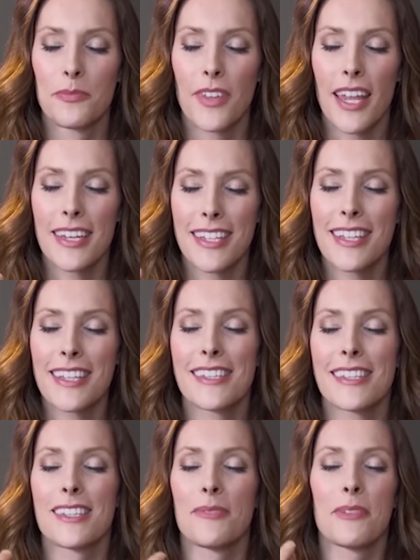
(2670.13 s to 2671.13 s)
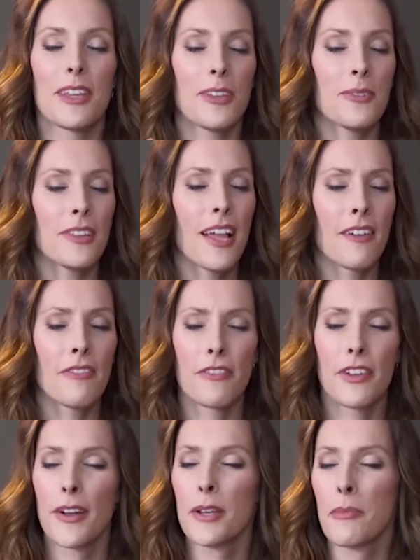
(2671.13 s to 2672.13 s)
And ideally, this is someone that you love
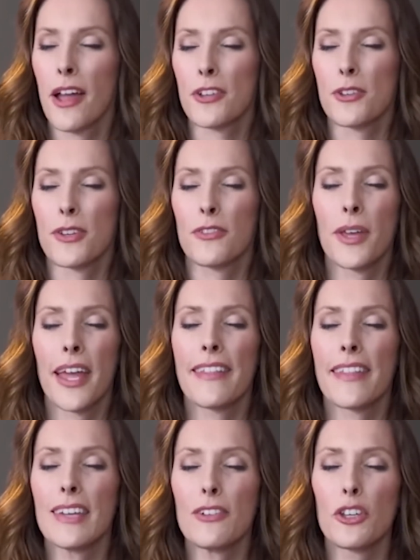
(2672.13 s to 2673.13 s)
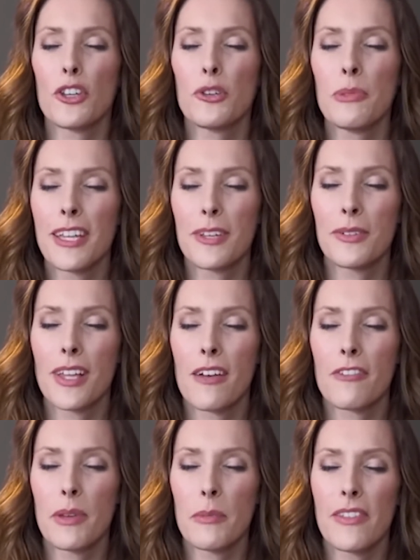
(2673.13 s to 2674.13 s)
very much. And if you can't think of a human that you
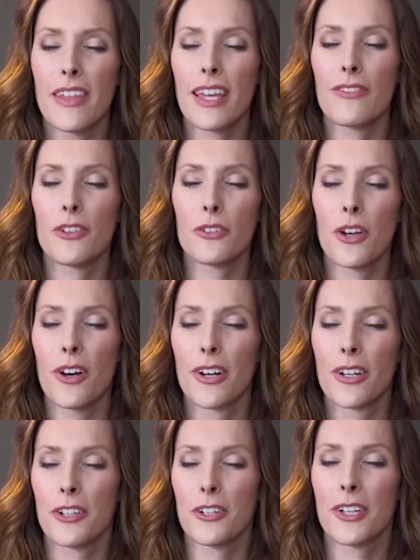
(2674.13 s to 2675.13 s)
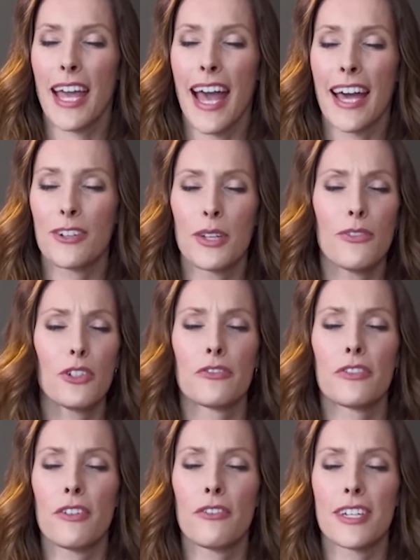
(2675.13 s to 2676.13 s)
love, maybe think of your dog or your cat or even
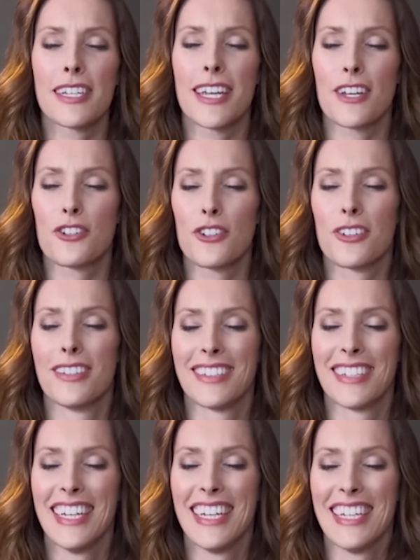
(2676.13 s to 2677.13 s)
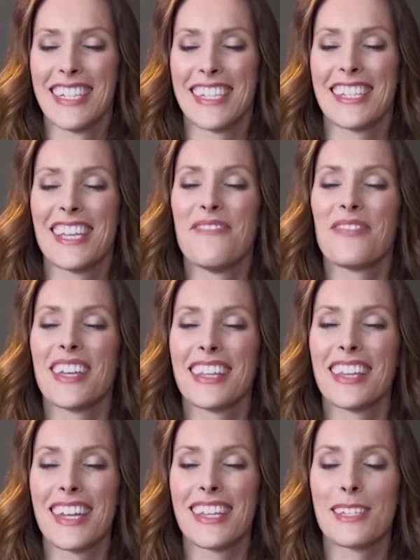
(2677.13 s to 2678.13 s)
your favorite dish. Just
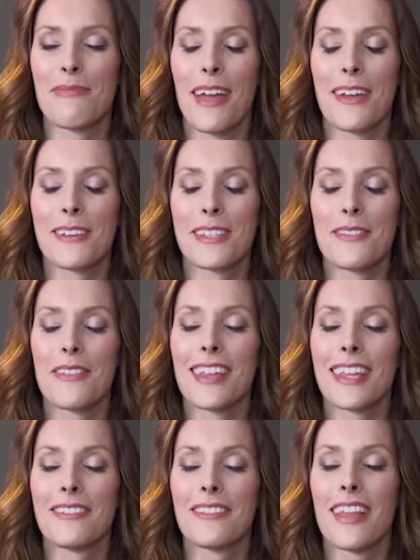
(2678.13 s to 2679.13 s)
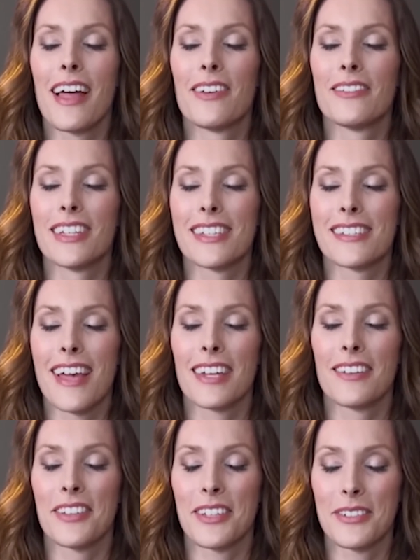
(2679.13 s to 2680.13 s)
something that inspires the feeling of love
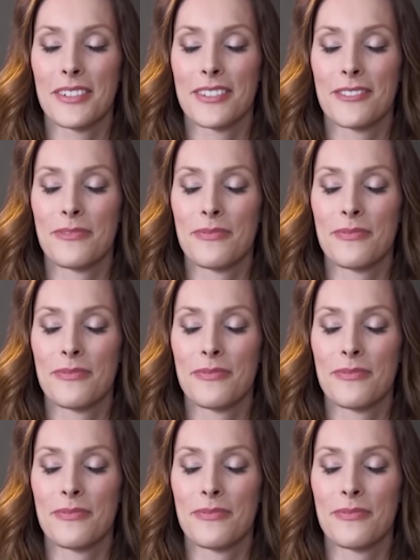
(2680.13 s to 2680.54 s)
inside of you.